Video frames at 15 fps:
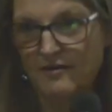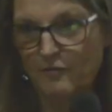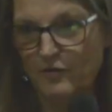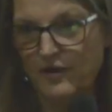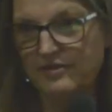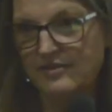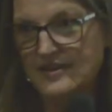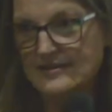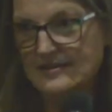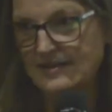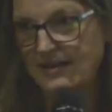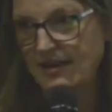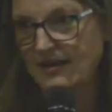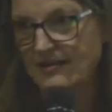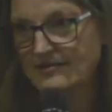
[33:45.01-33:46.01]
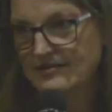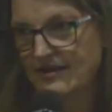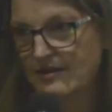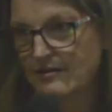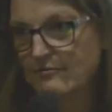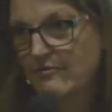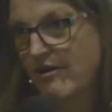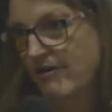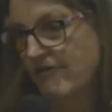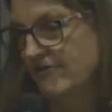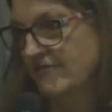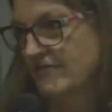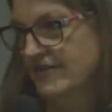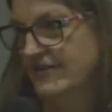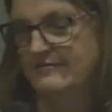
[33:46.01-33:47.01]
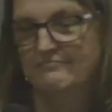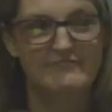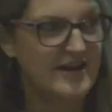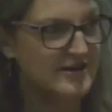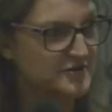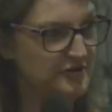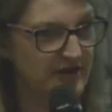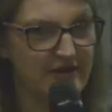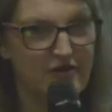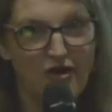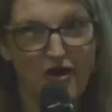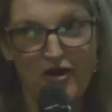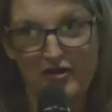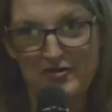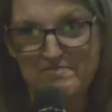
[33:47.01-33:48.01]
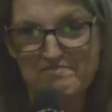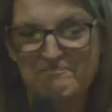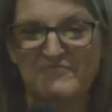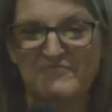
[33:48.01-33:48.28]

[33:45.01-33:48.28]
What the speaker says: with these things in a row, actually a column.